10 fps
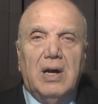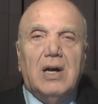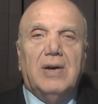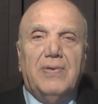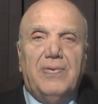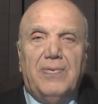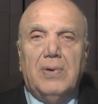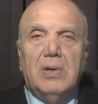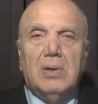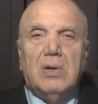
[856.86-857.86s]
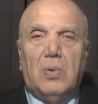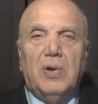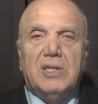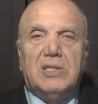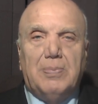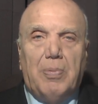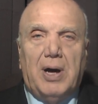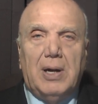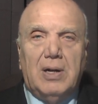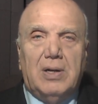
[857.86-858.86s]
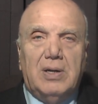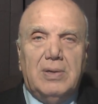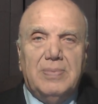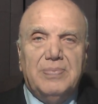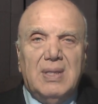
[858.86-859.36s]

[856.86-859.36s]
of Chris Butler